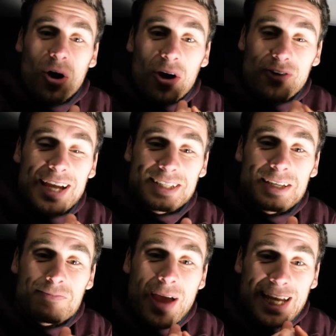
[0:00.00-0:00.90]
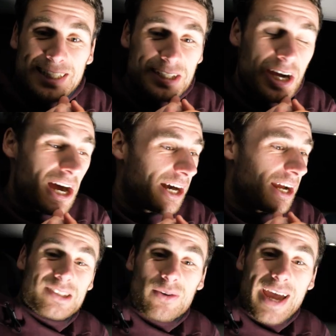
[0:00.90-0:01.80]
All right, back at the car.
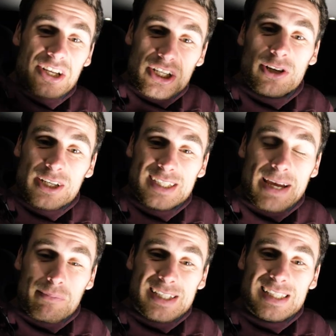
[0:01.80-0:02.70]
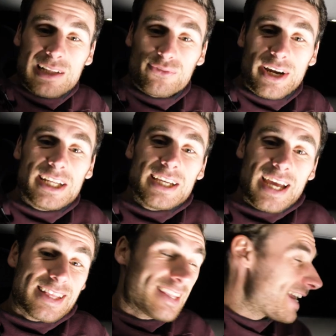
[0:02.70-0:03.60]
So I actually gonna get myself ready
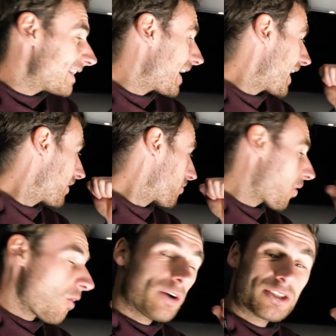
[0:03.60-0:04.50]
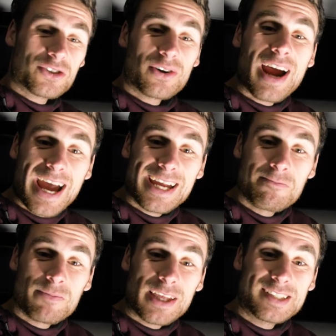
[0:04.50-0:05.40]
and then I go and try
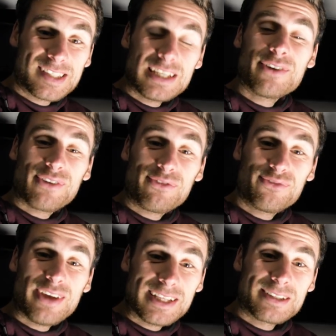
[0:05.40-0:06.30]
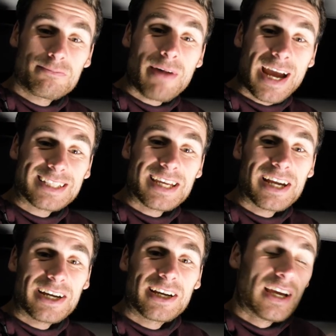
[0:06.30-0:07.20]
and see if I fit back
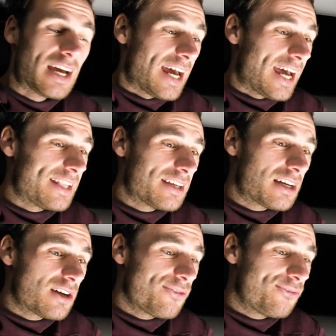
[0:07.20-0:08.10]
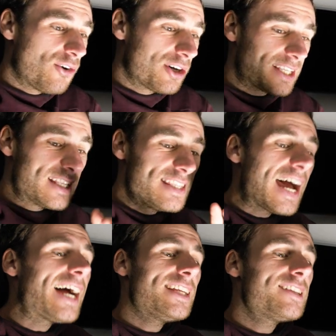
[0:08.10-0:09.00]
there. And uh, for the
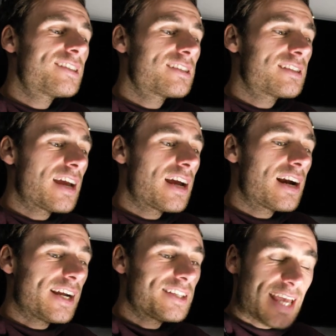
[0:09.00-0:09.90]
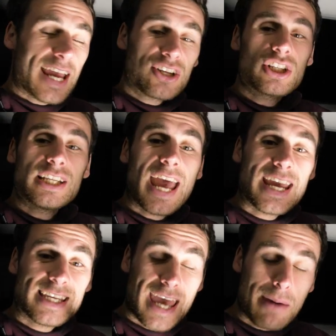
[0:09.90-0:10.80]
night, there is actually
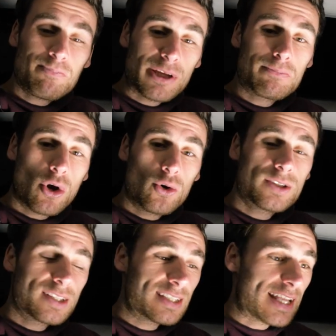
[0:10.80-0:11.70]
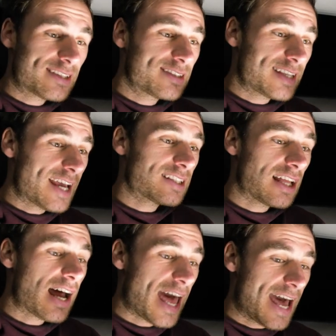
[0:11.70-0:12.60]
a camping mode that
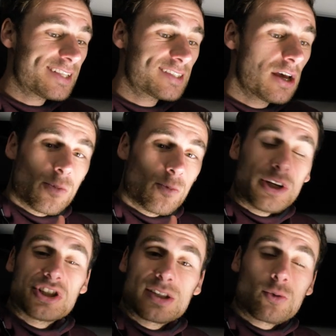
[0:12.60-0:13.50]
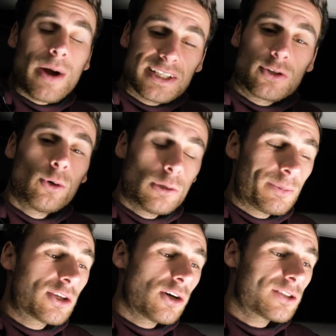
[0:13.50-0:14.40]
Tesla has, which is quite cool
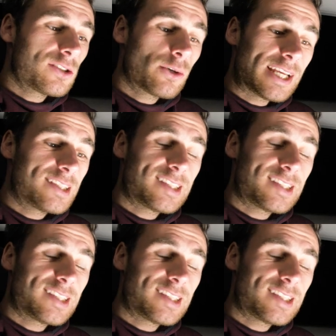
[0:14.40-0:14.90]
because you can